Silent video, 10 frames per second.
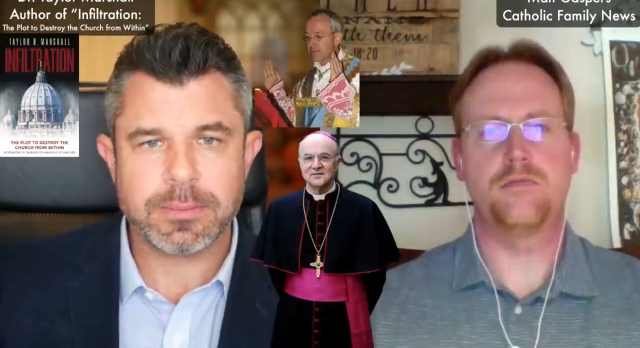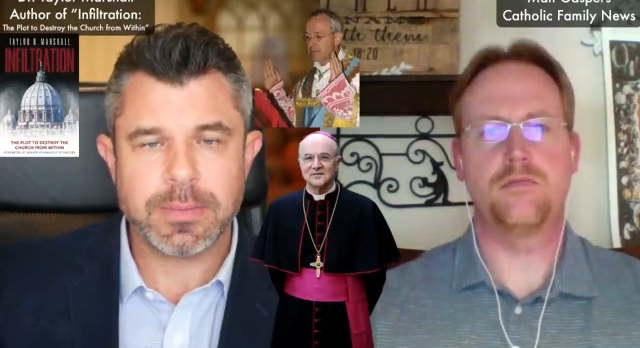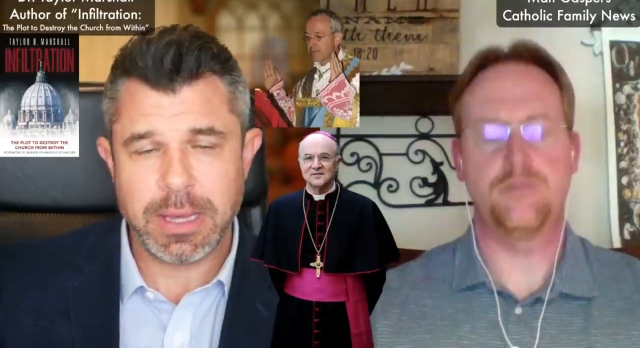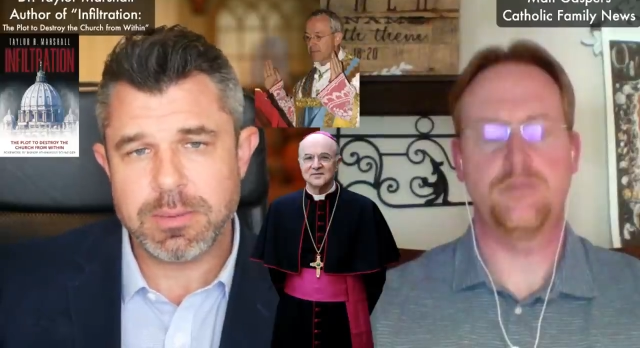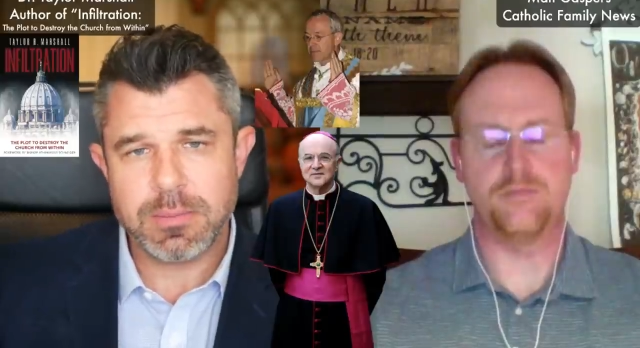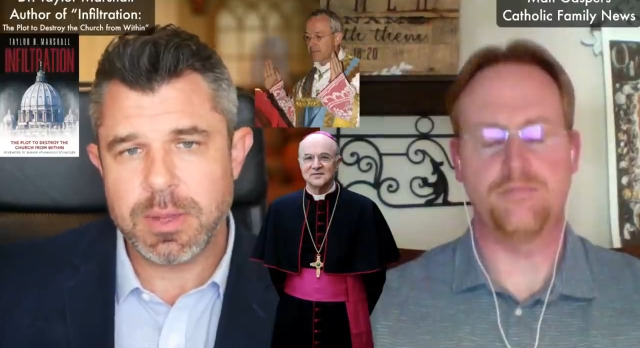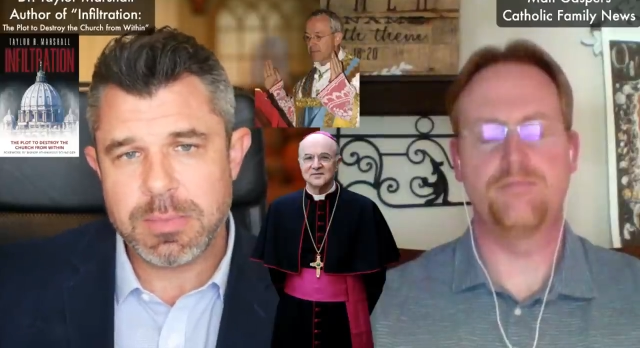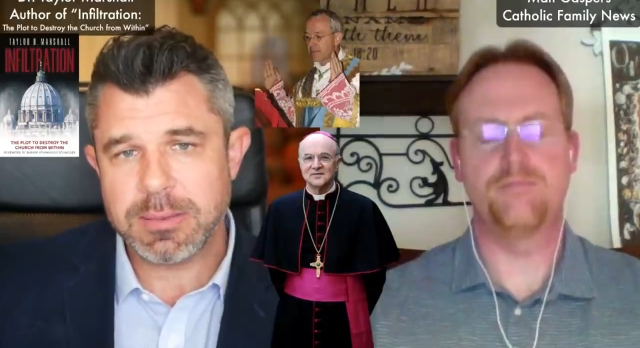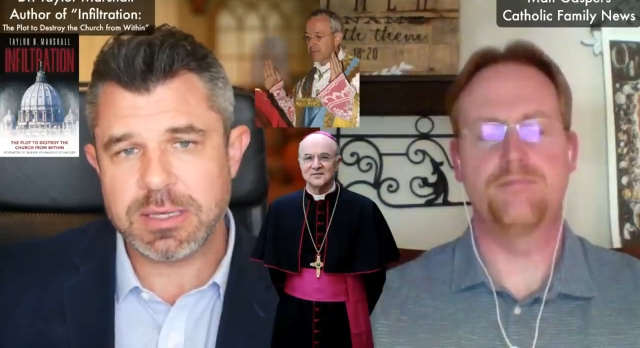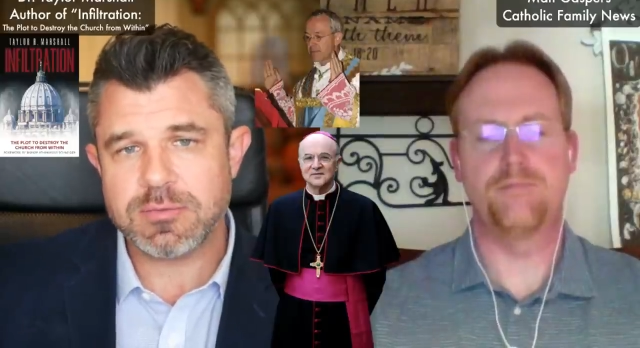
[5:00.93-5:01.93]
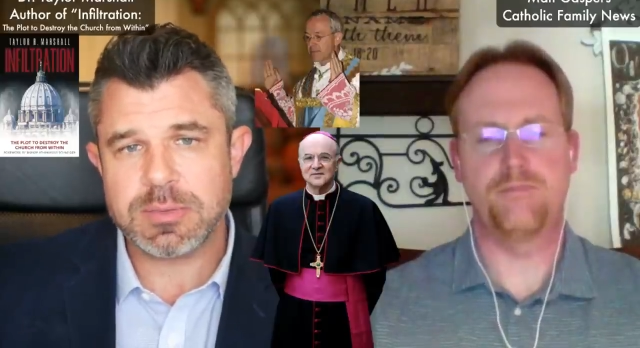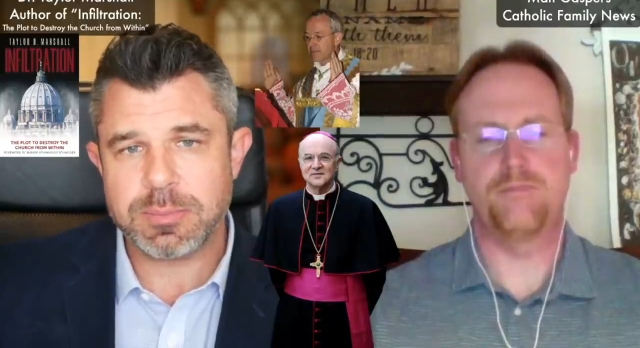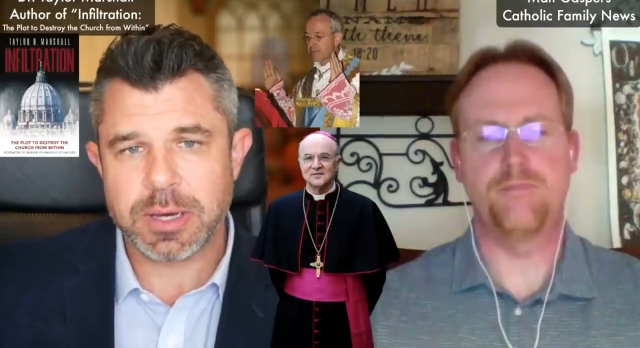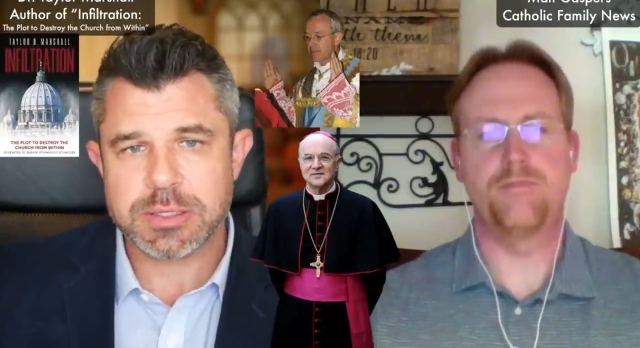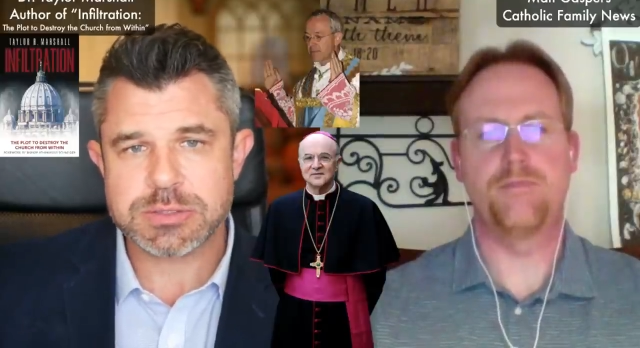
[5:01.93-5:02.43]
Speaker 1: and, and maybe even be
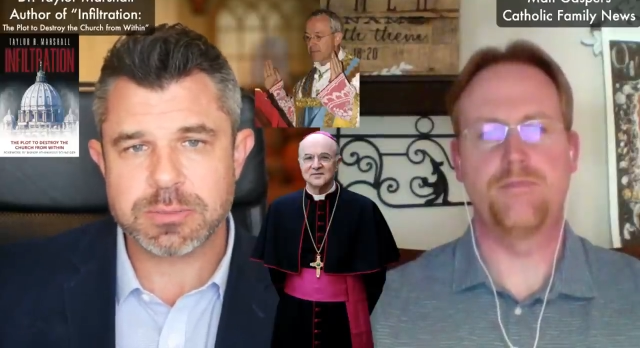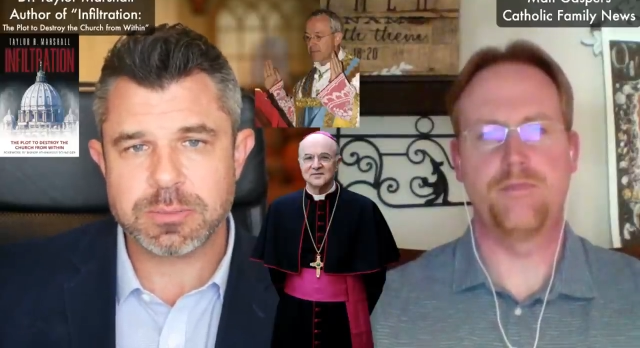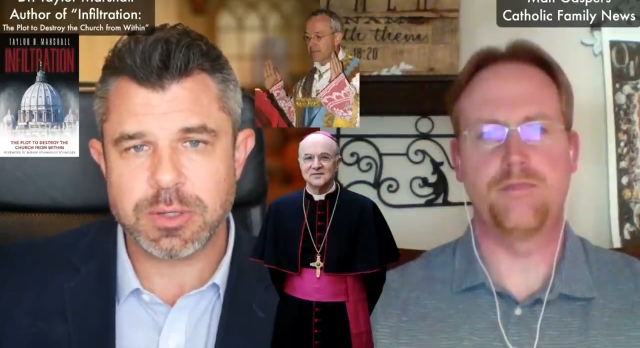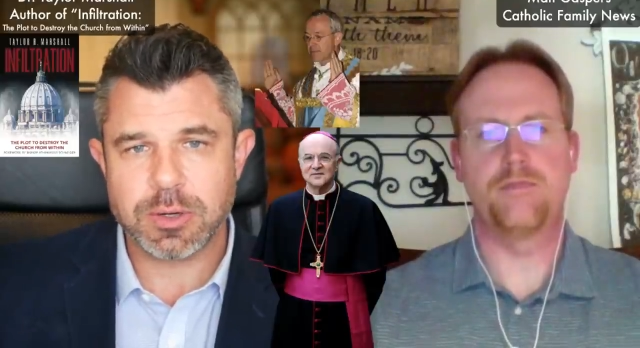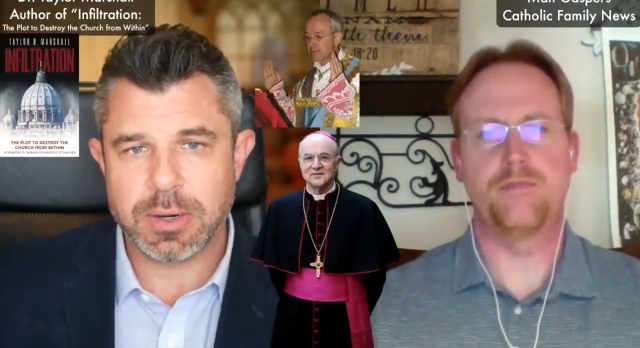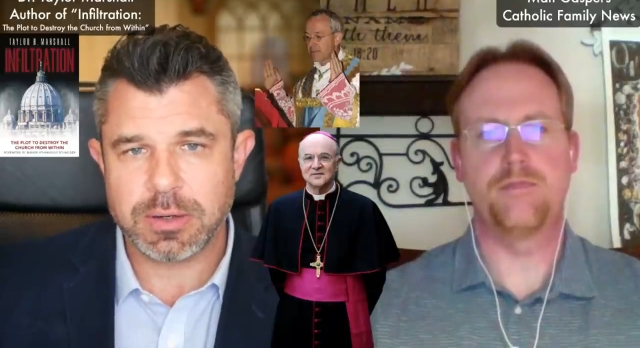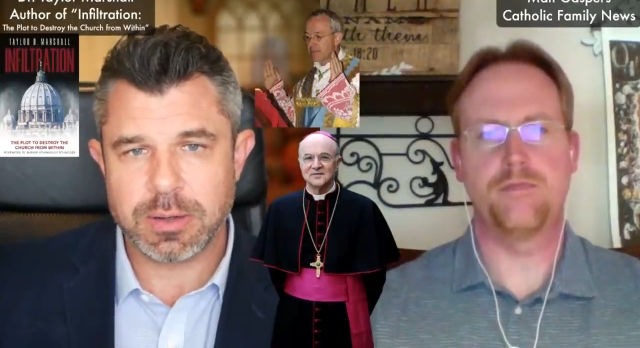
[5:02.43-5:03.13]
punished, you know,